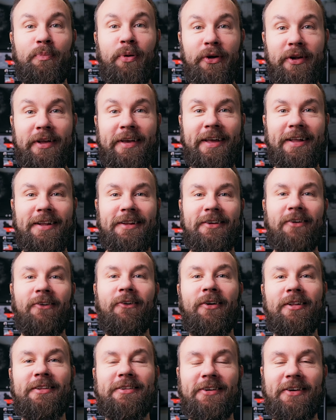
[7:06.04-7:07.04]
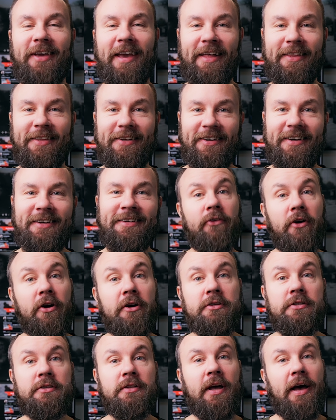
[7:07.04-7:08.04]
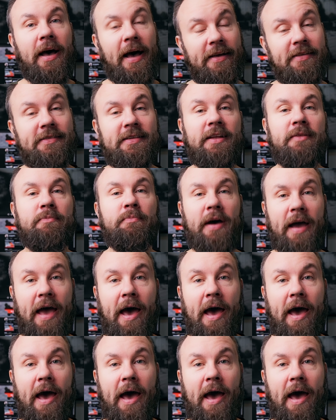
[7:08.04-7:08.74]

putting it all together. First, I set my